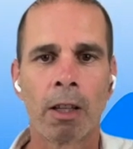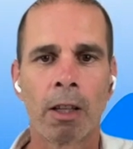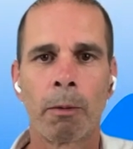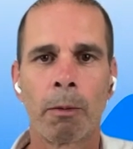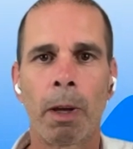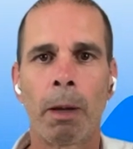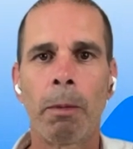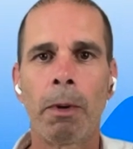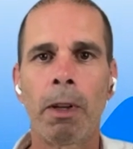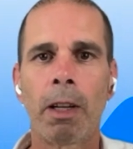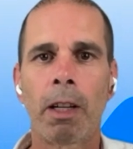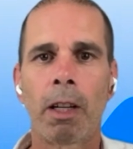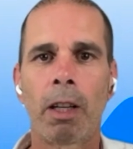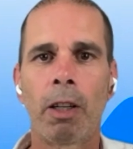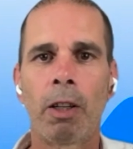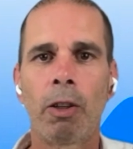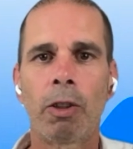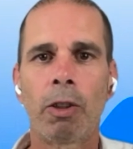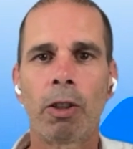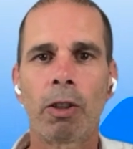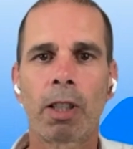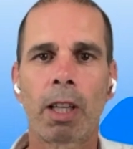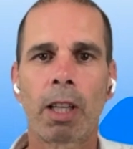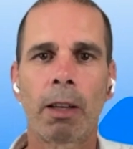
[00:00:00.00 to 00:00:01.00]
maybe can
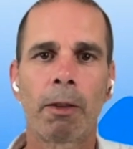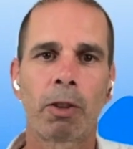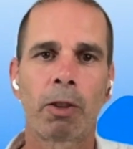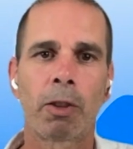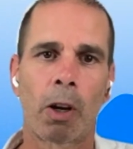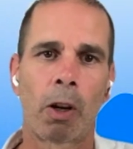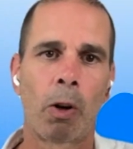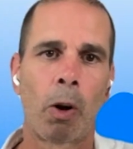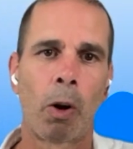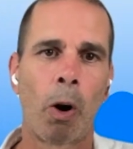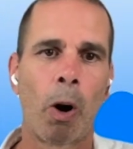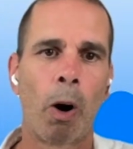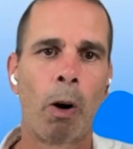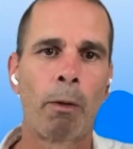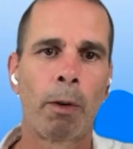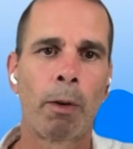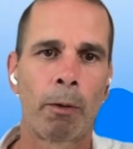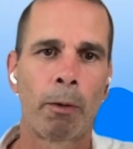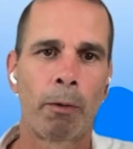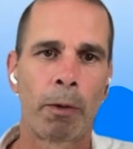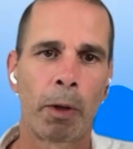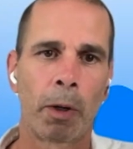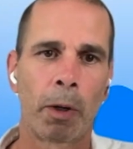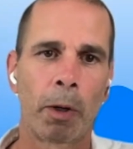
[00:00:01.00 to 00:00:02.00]
you just give us an
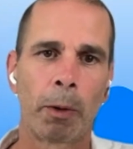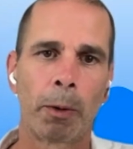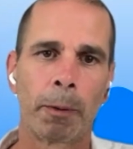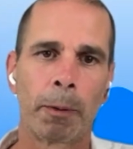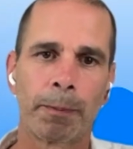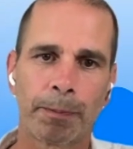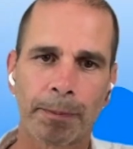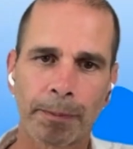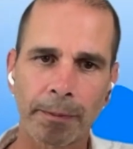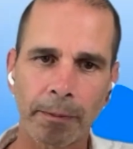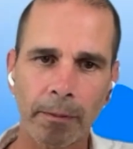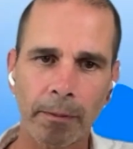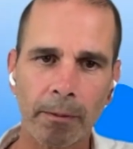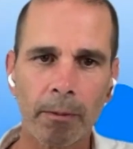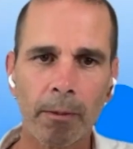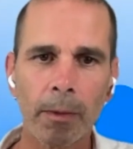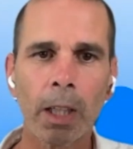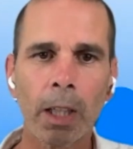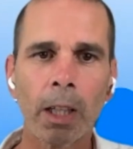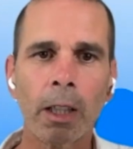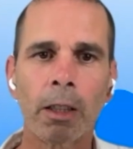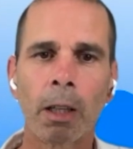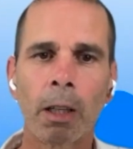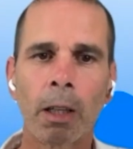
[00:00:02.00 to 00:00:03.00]
overview
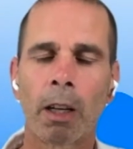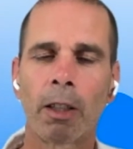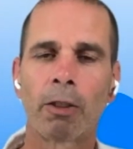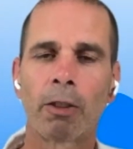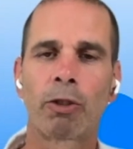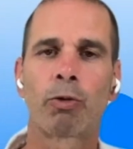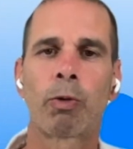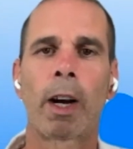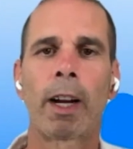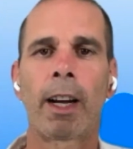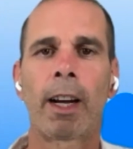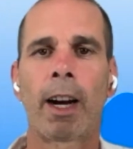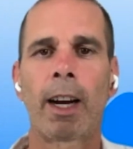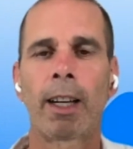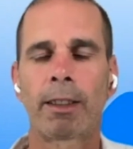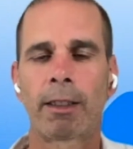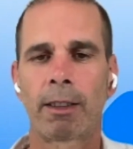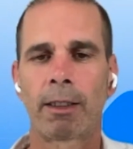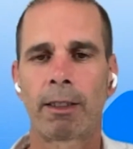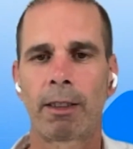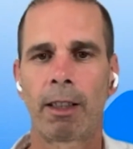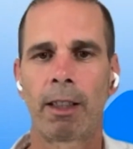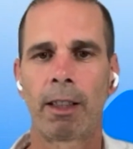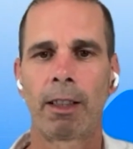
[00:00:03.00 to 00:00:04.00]
to dry eye
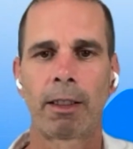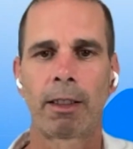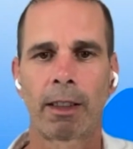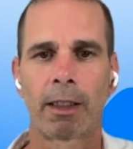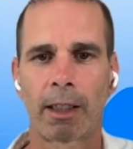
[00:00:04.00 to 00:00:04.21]
disease?